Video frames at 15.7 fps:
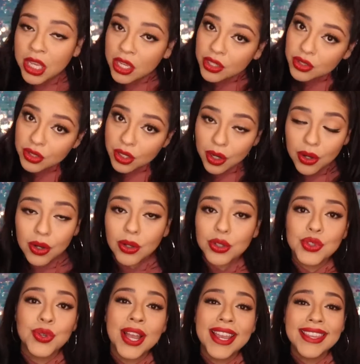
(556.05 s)
So
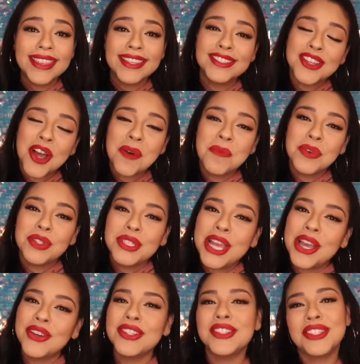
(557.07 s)
try these combos
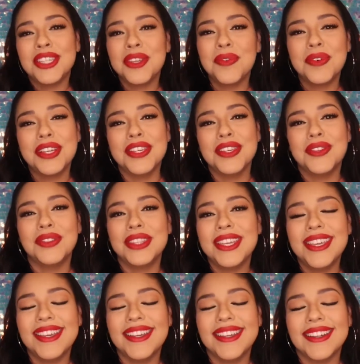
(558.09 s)
out and see what you
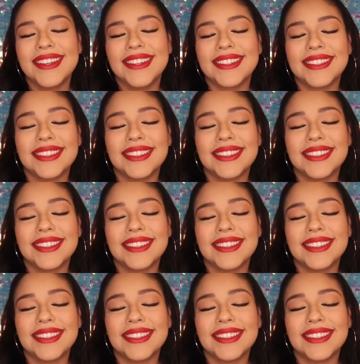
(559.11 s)
think.